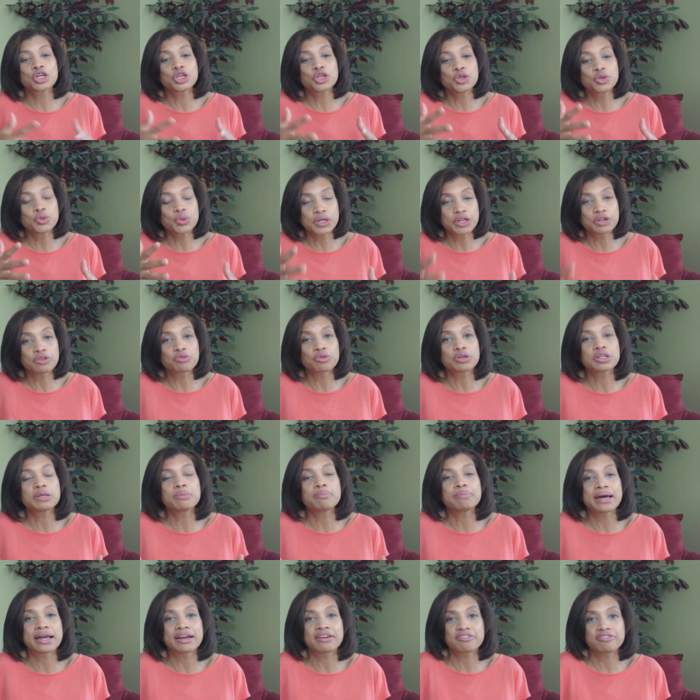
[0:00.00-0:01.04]
you can really
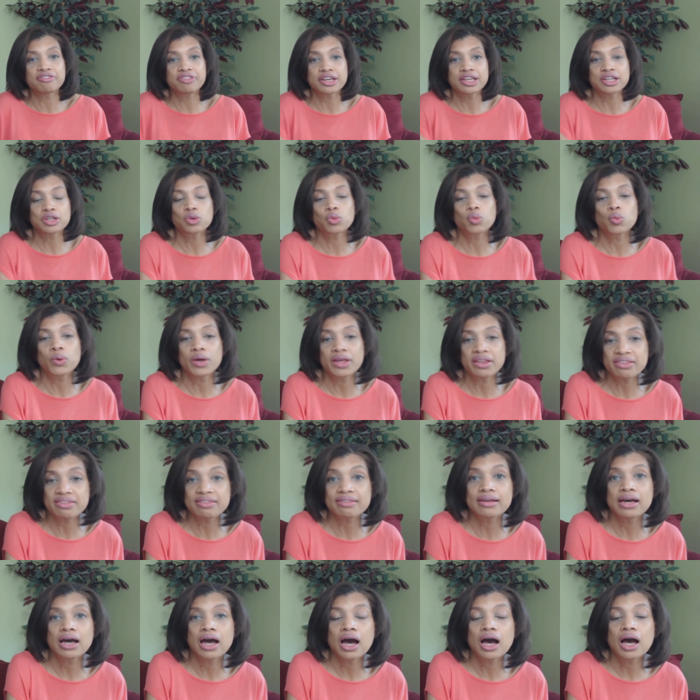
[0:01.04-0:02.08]
benefit with
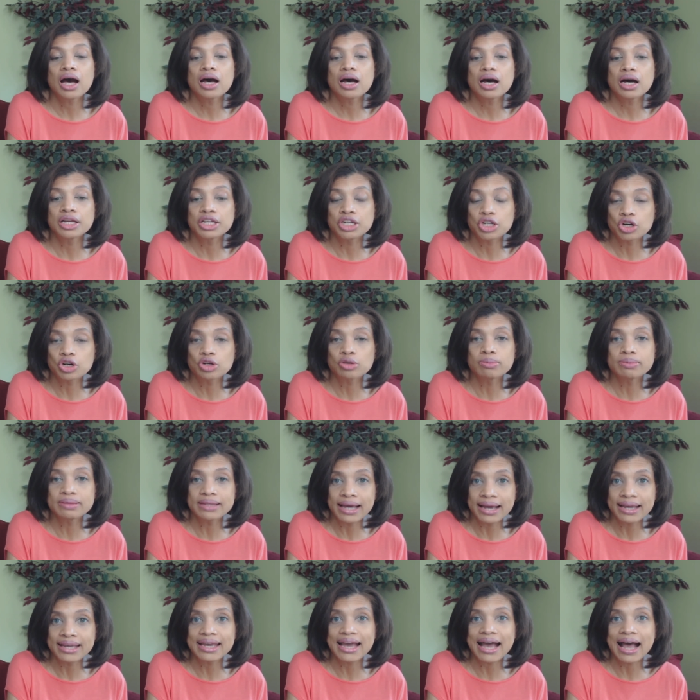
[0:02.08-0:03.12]
an herb
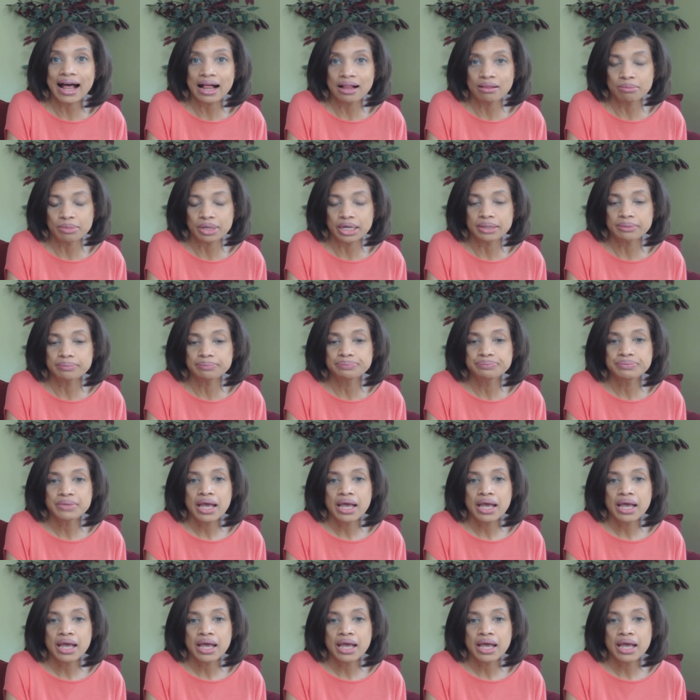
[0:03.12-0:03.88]
like Alma.